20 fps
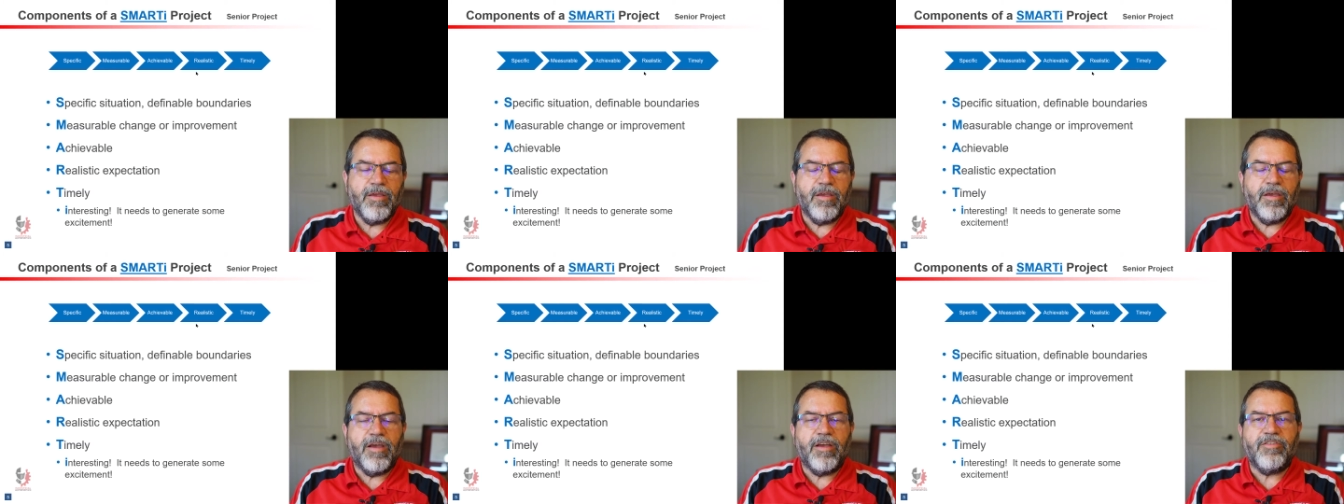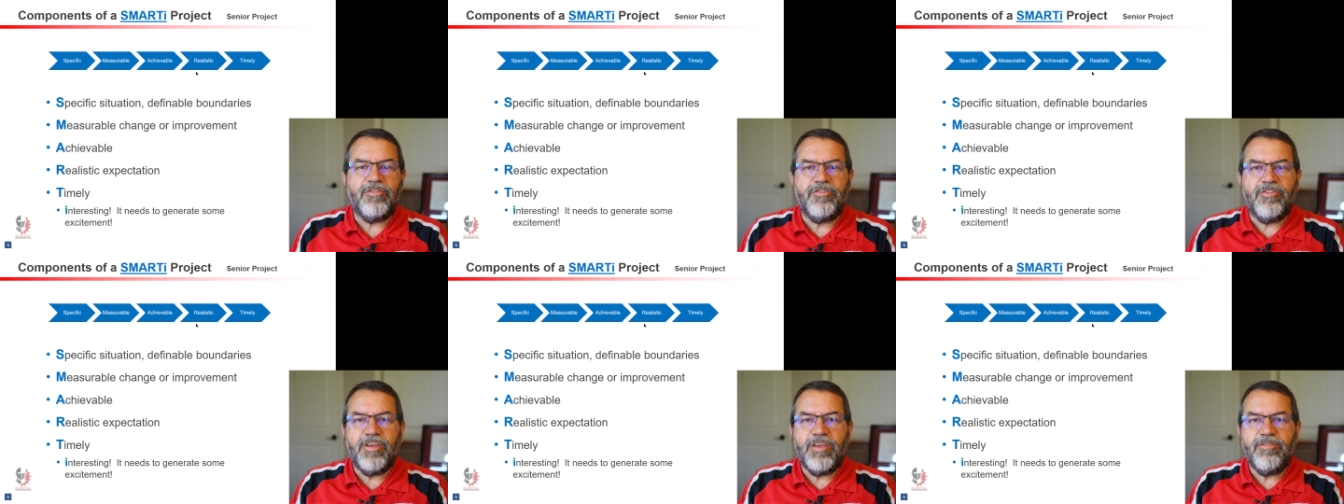
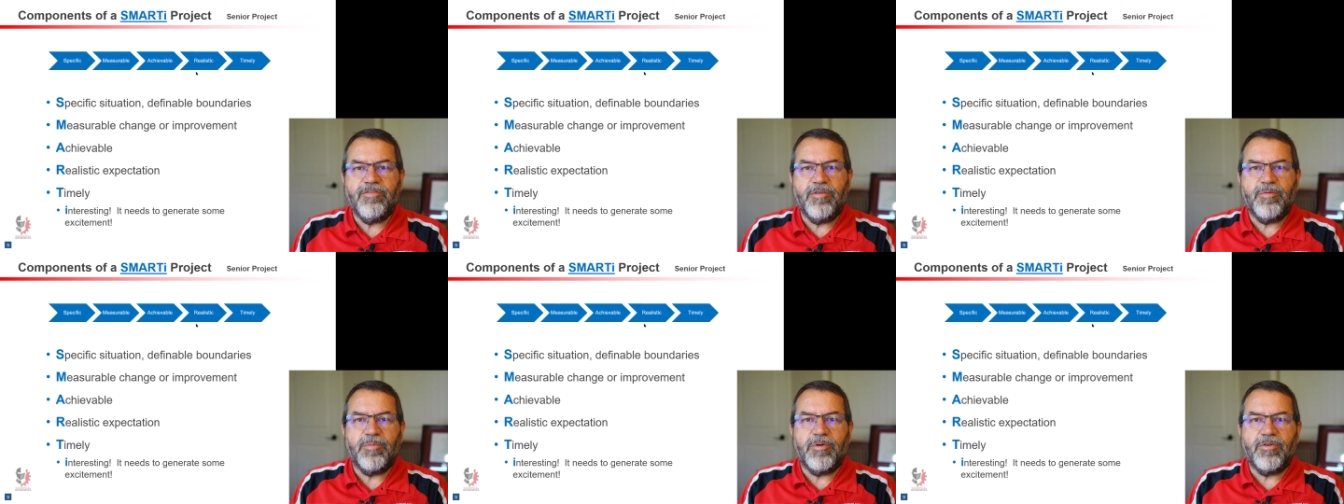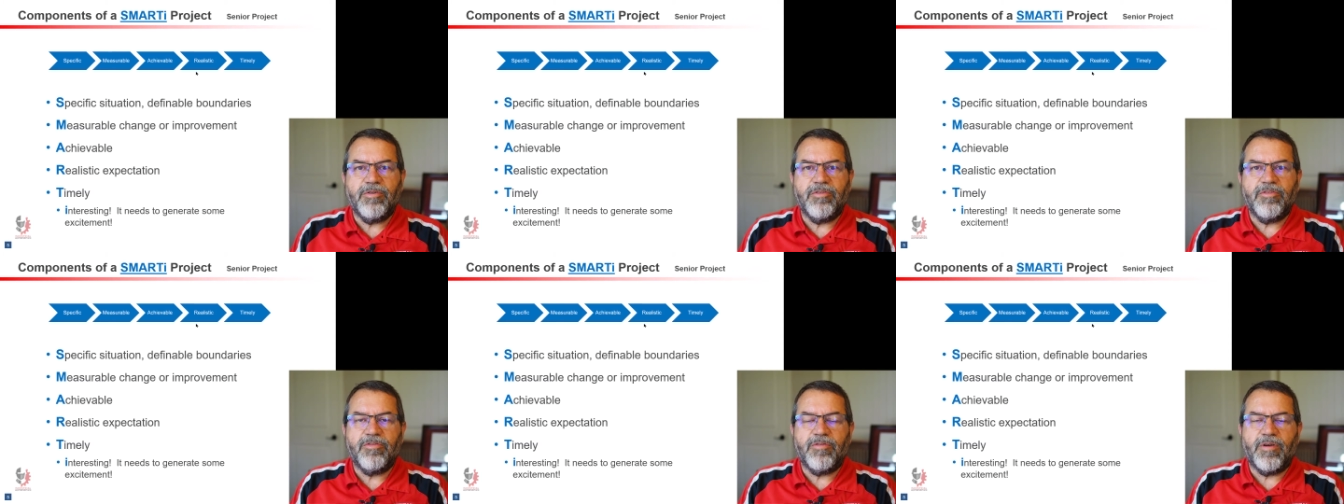
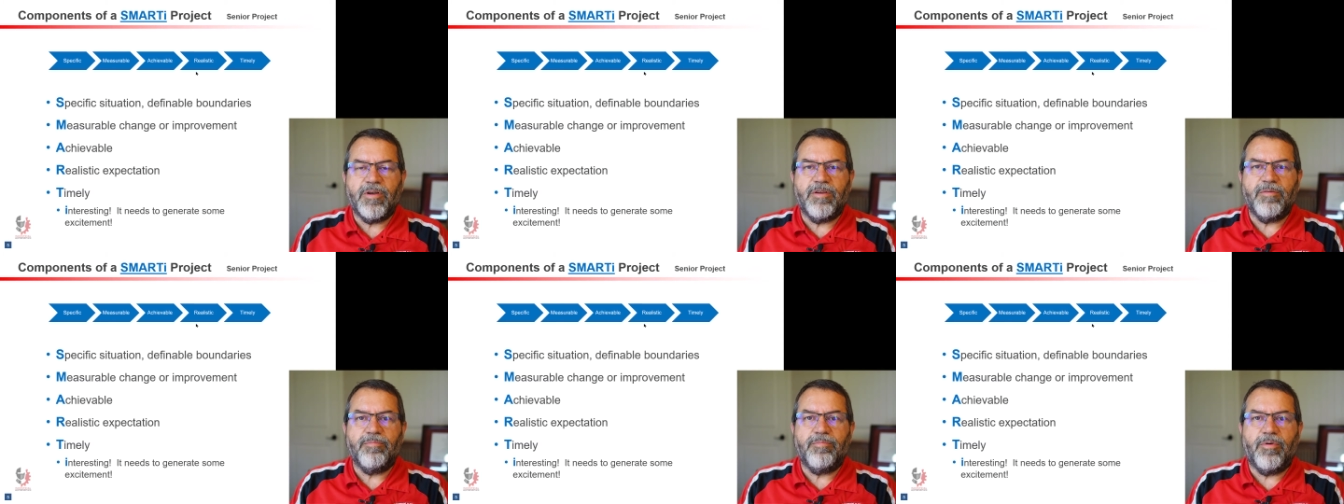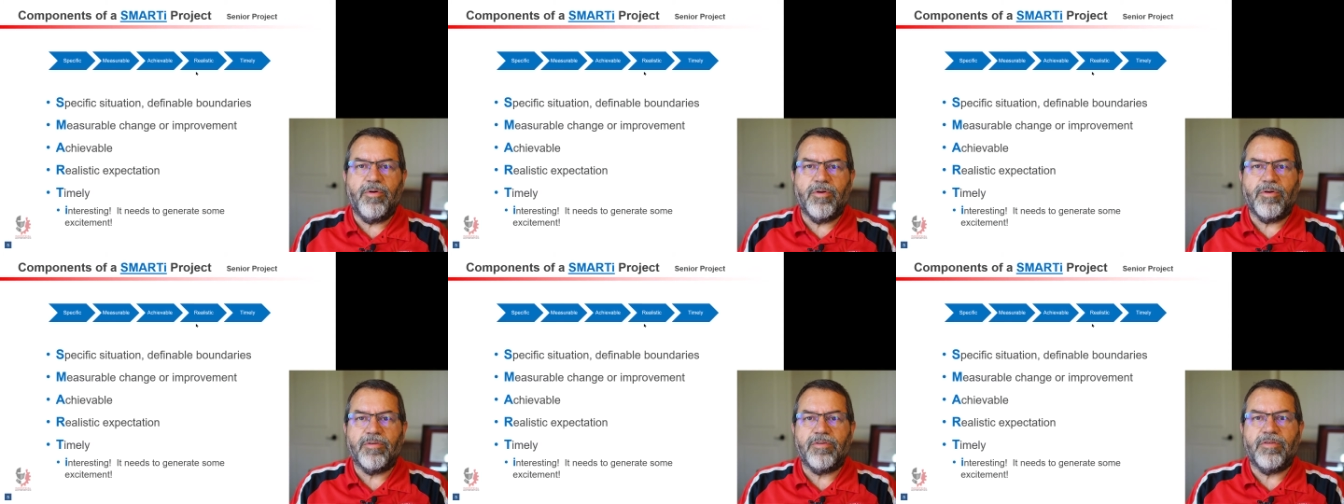Achievable is very
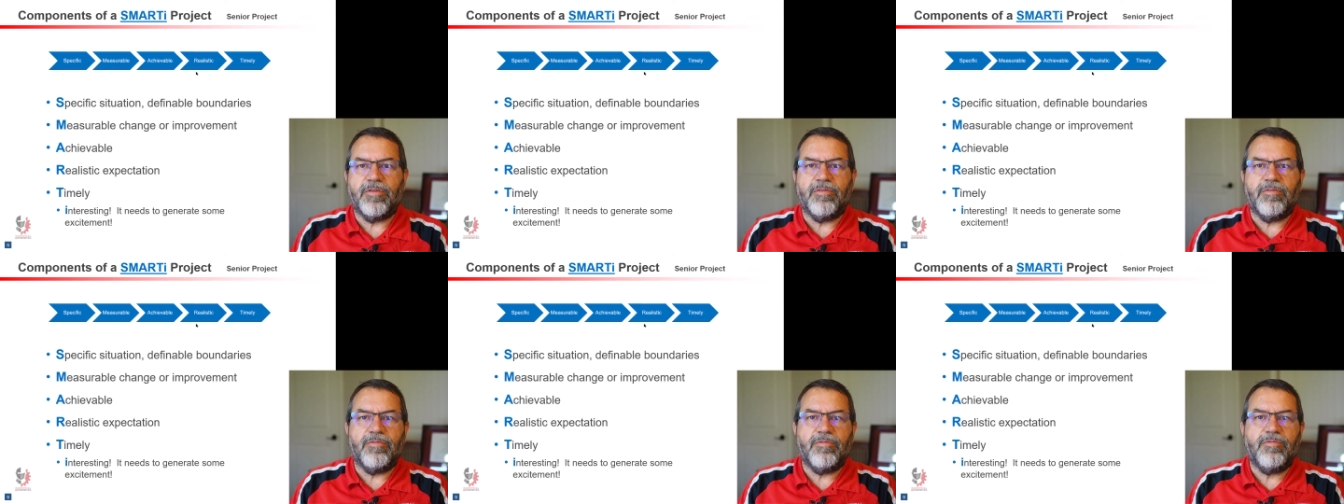important.